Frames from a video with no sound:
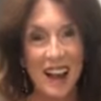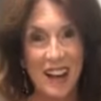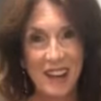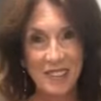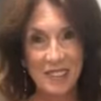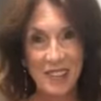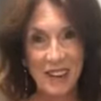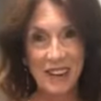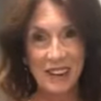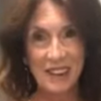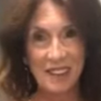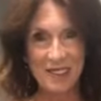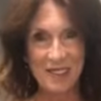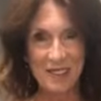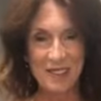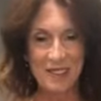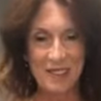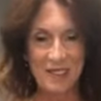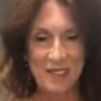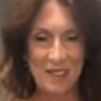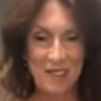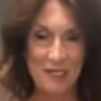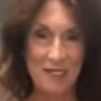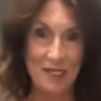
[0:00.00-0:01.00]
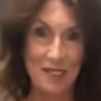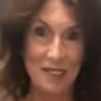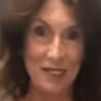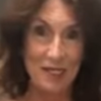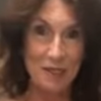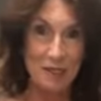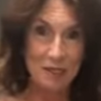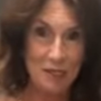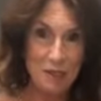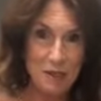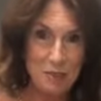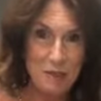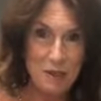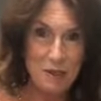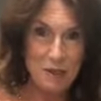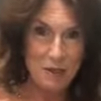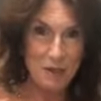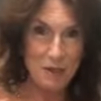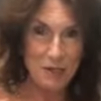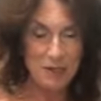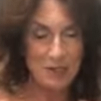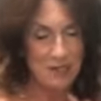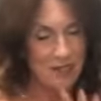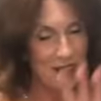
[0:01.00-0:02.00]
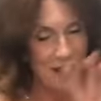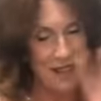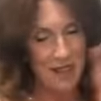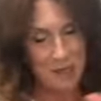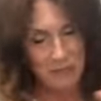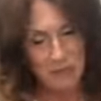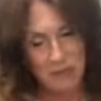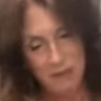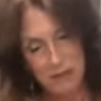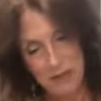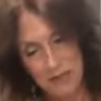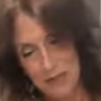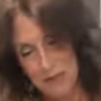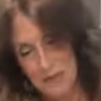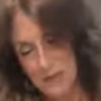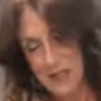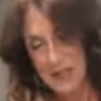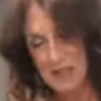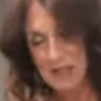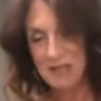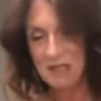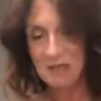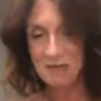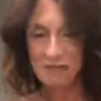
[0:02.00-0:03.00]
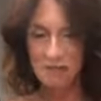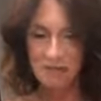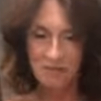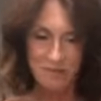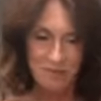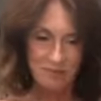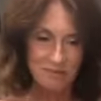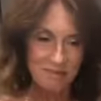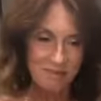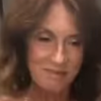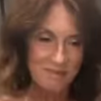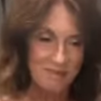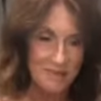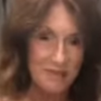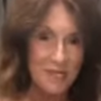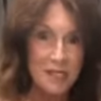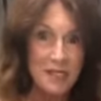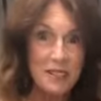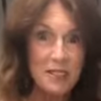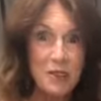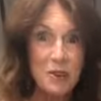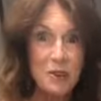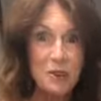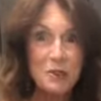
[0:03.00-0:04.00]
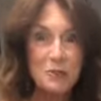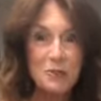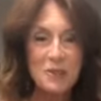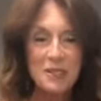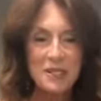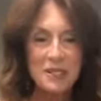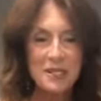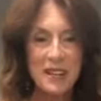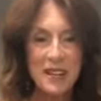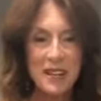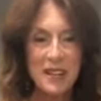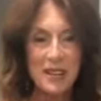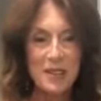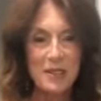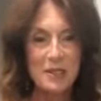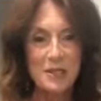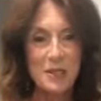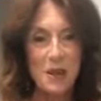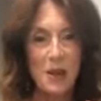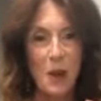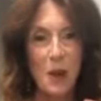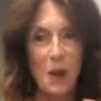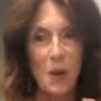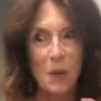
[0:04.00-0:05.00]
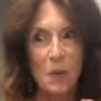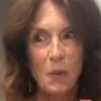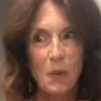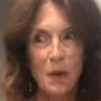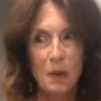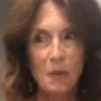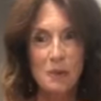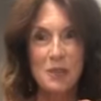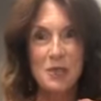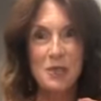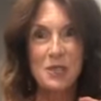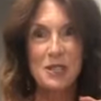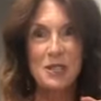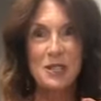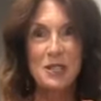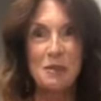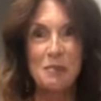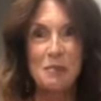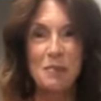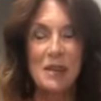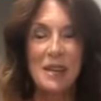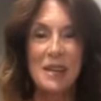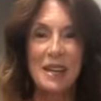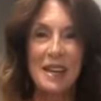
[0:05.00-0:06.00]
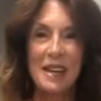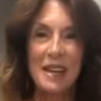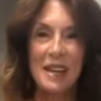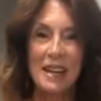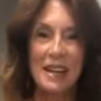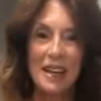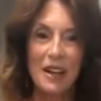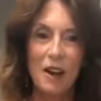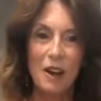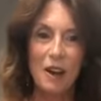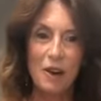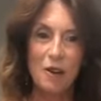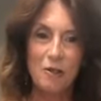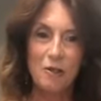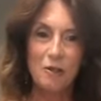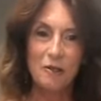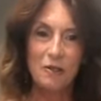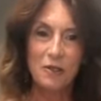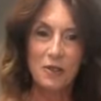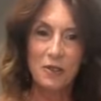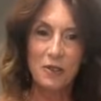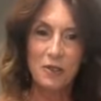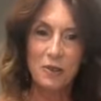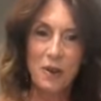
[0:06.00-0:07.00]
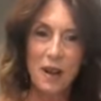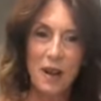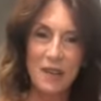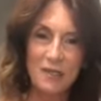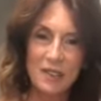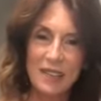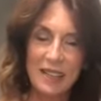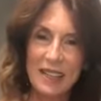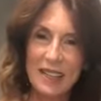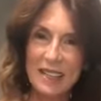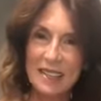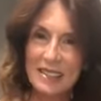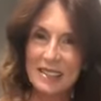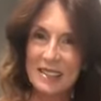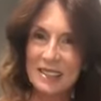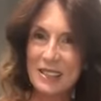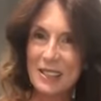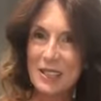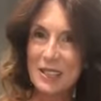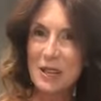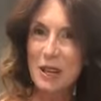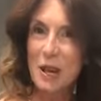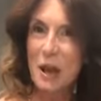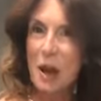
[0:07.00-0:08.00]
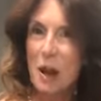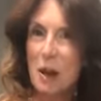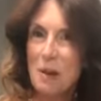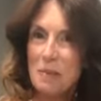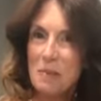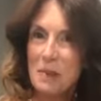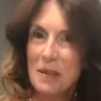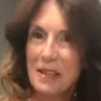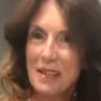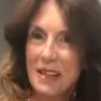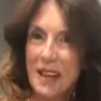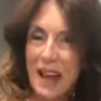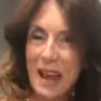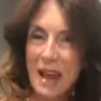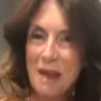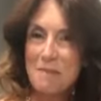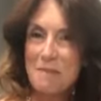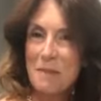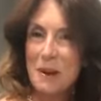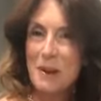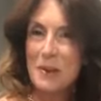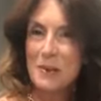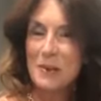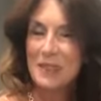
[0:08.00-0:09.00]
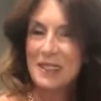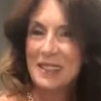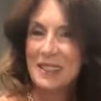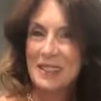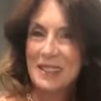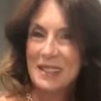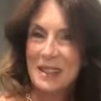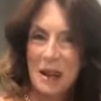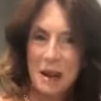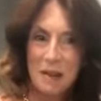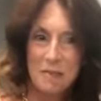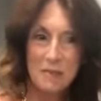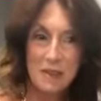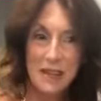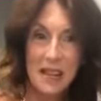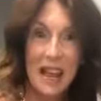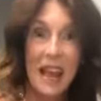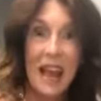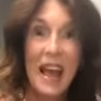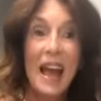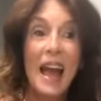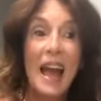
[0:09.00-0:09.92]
Anyway, they flew me first class, which was amazing. And those were the days where it was just the beginning of, you have like a little cubby. I had my own little cubby.